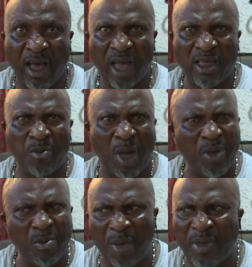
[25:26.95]
I said
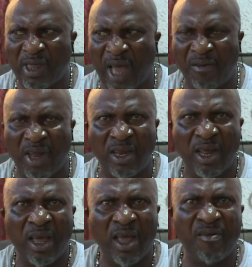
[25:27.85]
maybe he's having
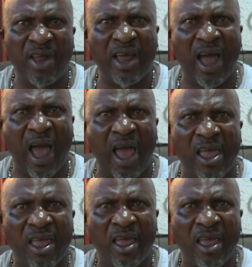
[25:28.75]
a very high